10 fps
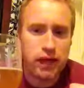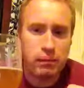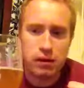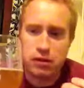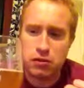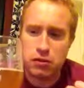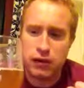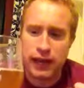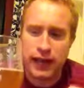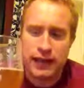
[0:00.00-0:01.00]
I'm also
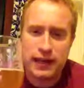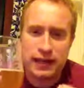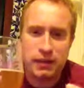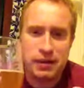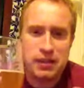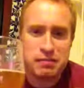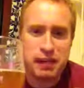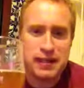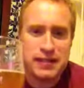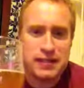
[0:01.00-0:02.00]
getting a little bit of
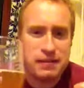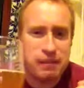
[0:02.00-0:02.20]
spiciness,